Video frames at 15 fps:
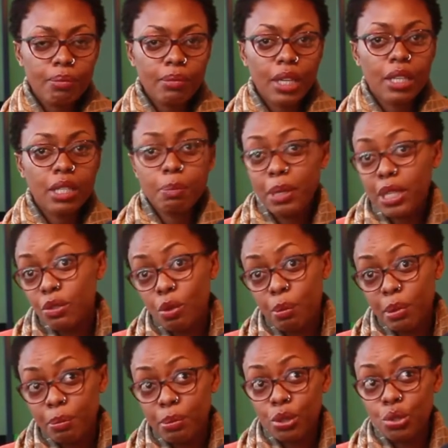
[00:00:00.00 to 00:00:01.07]
space for
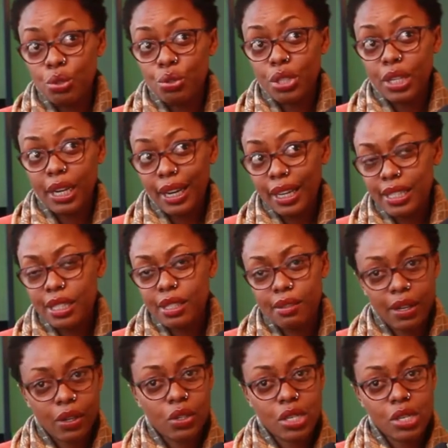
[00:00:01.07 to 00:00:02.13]
people to realize they're
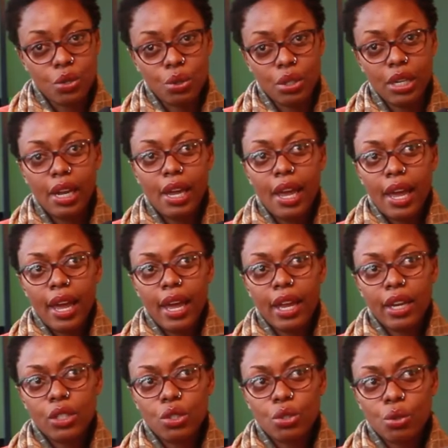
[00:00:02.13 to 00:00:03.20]
not alone.
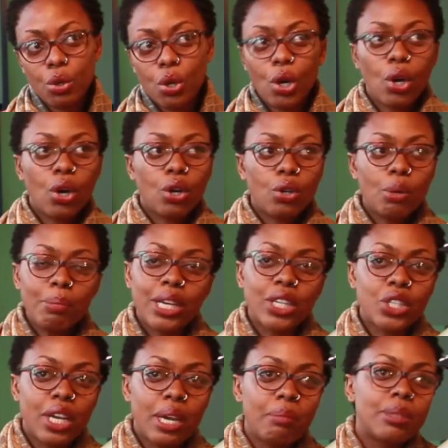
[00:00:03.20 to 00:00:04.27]
And don't be
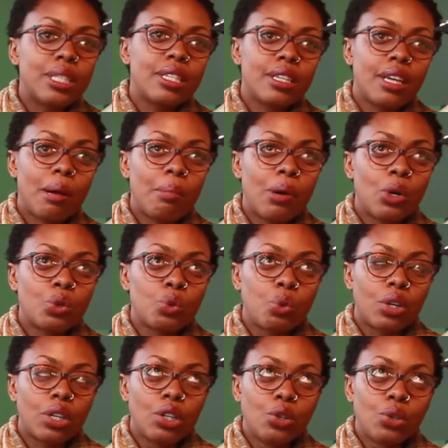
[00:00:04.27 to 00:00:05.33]
ashamed about what
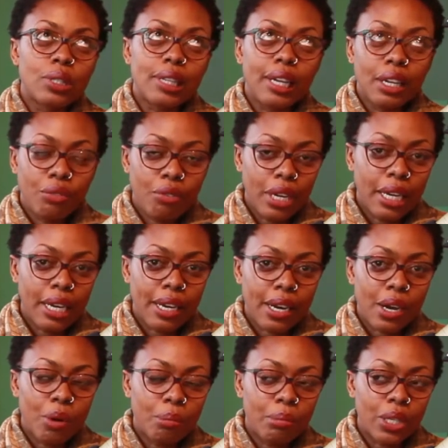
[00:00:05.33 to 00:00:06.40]
looks like failure
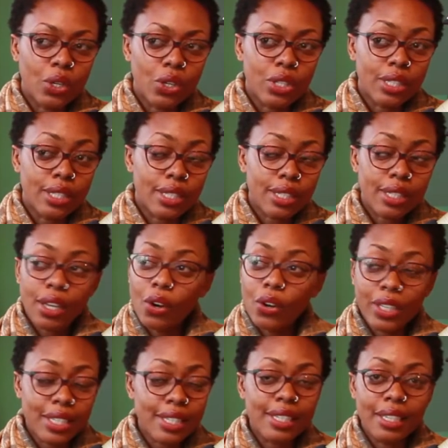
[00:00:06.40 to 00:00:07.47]
now, because
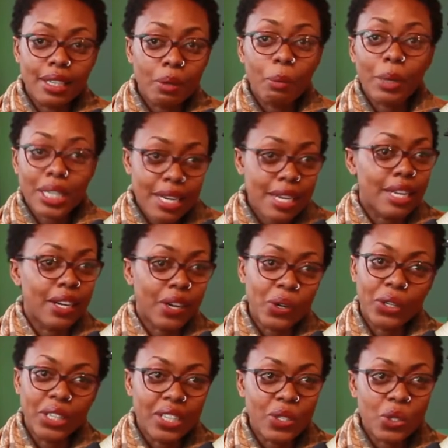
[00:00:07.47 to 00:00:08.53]
honestly, we're turning a
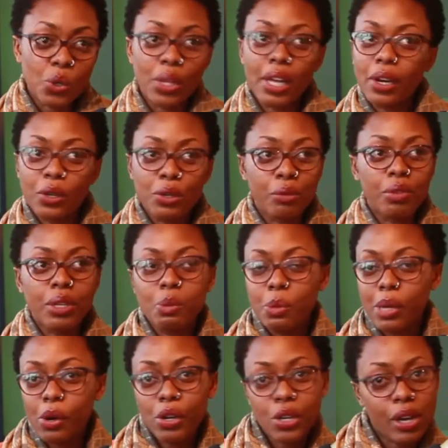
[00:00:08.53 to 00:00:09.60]
corner. So there are a lot of things we're
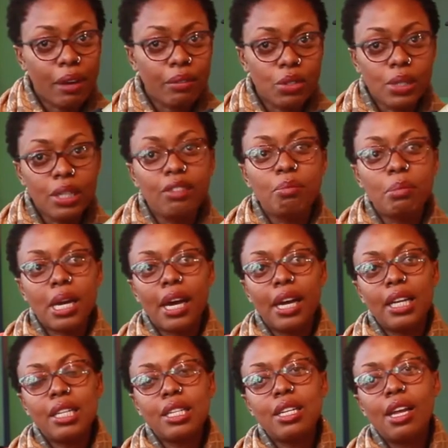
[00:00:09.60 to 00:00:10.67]
going to have to leave
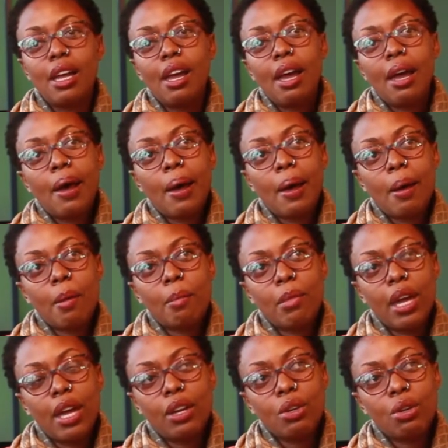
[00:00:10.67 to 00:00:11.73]
behind.
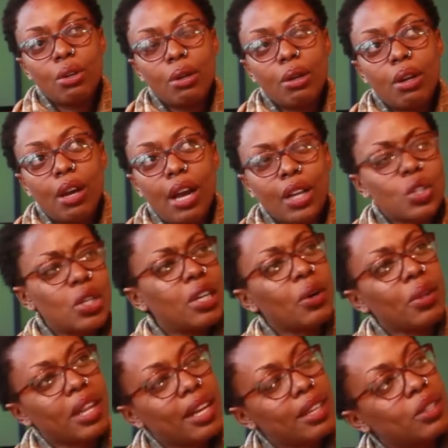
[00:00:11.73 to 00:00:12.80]
And actually on
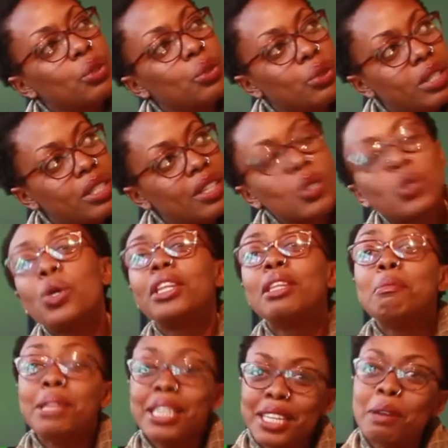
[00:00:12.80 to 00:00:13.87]
that note, so in the
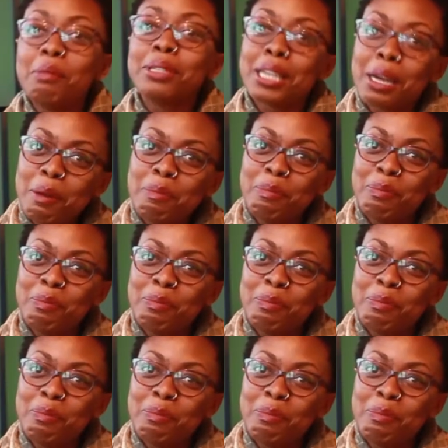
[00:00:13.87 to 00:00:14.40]
medium term,